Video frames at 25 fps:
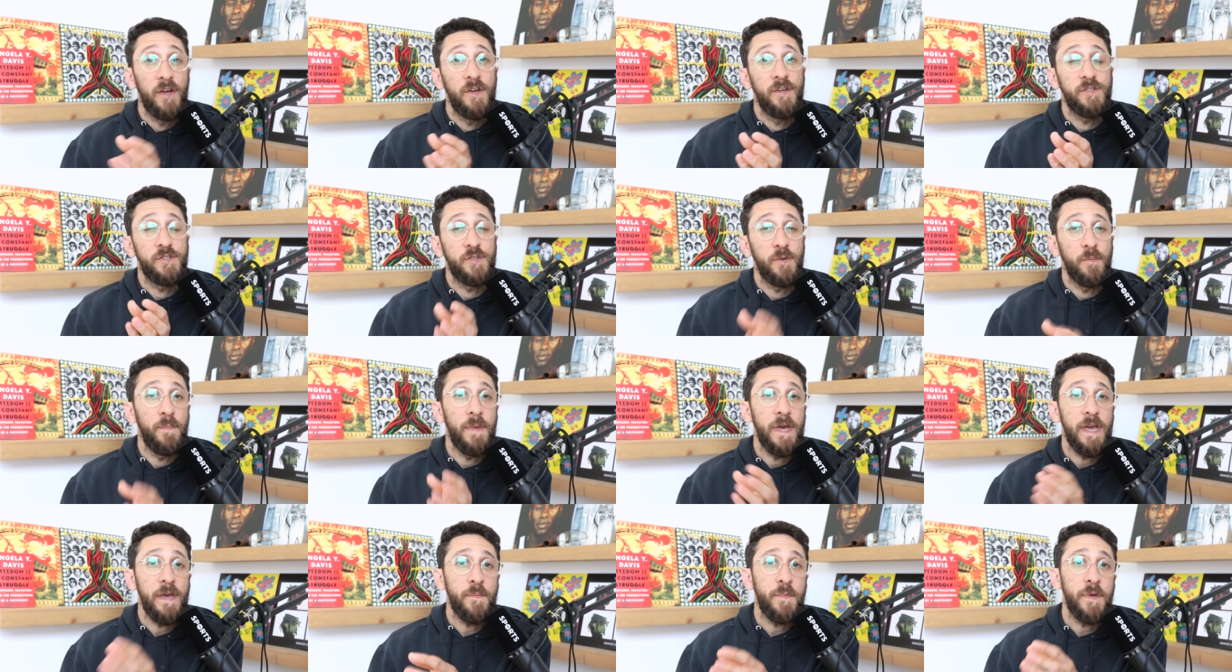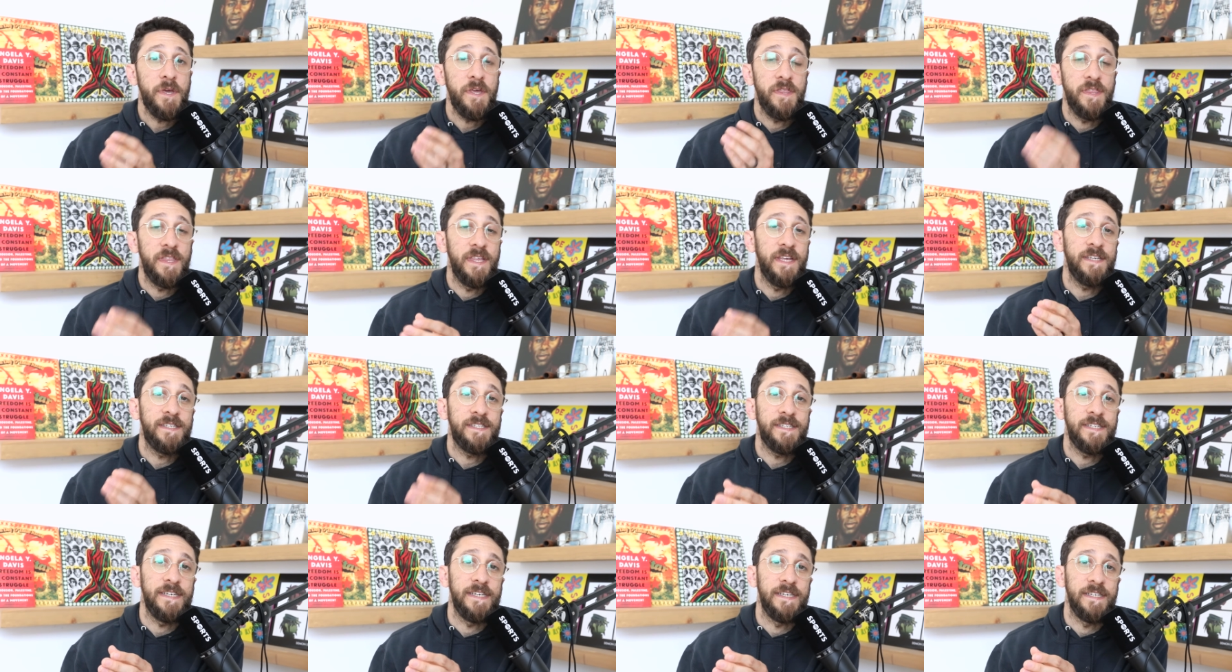So maybe
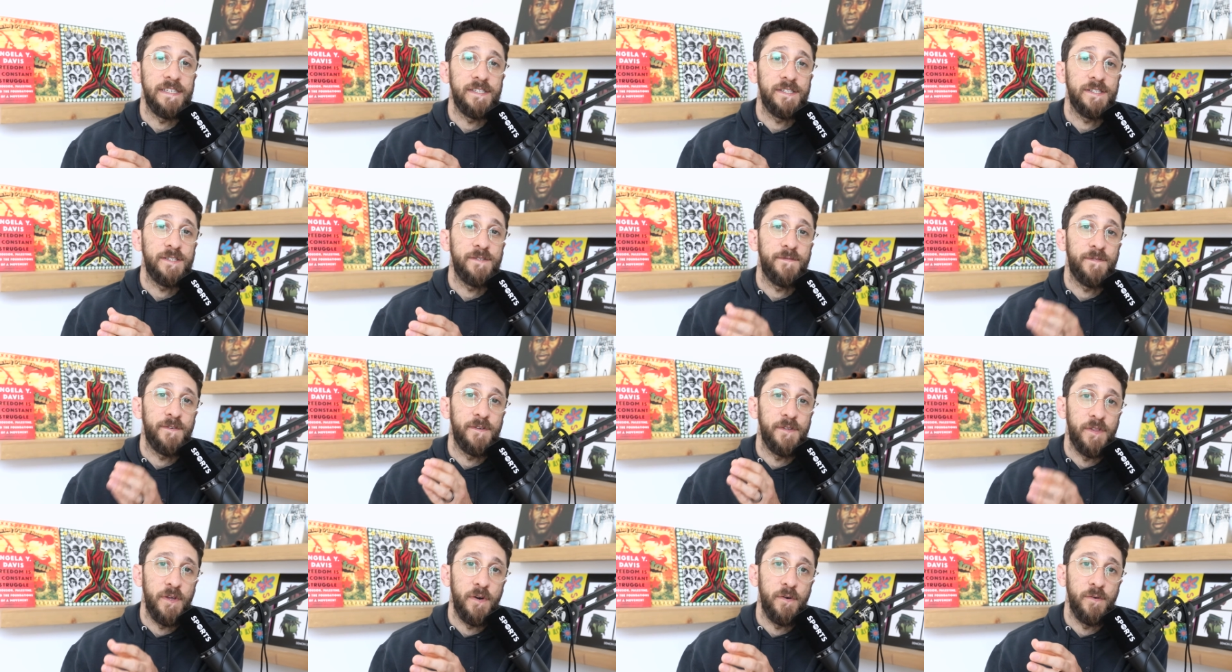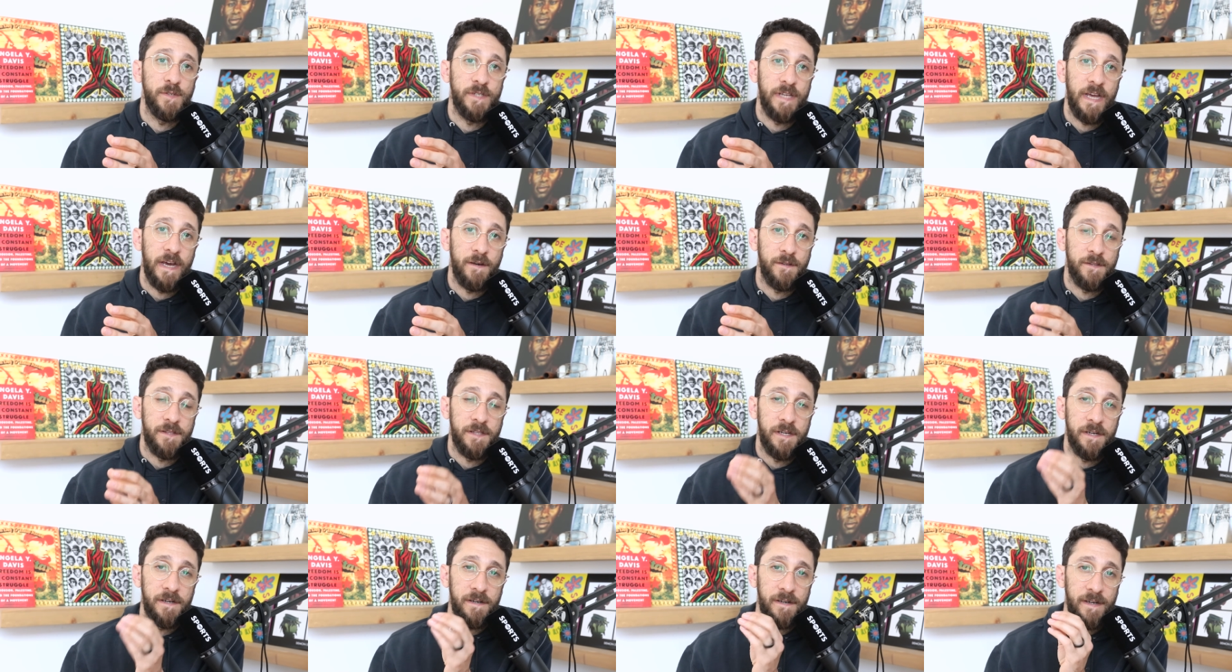this is, for those
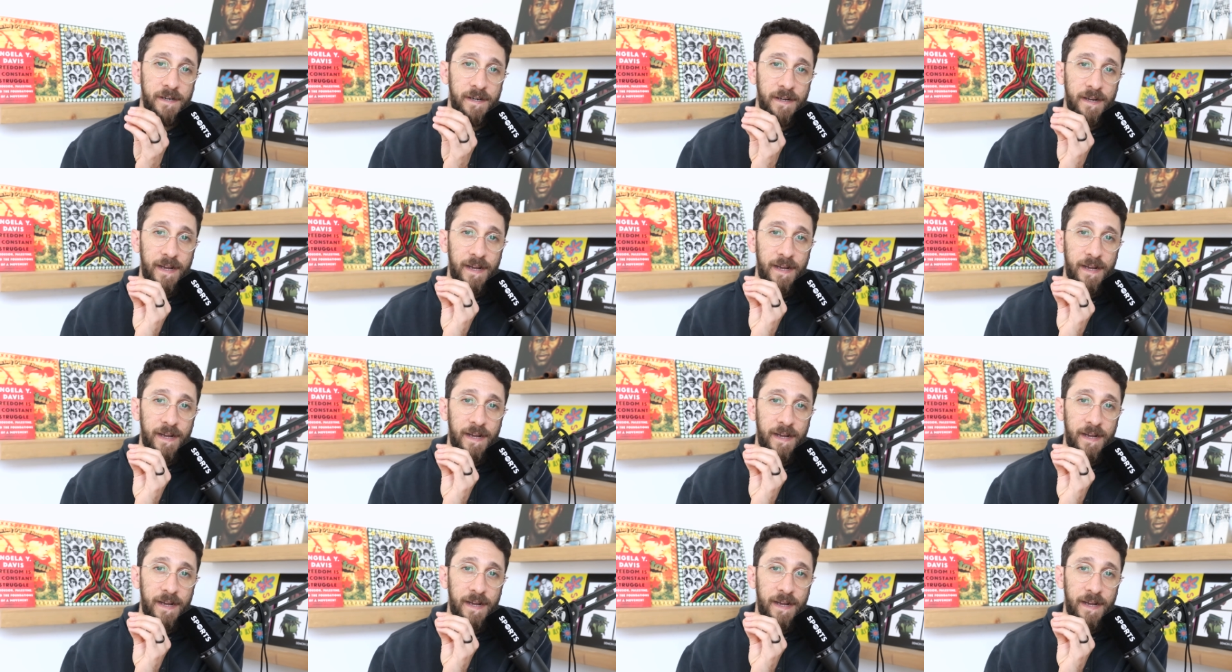out there,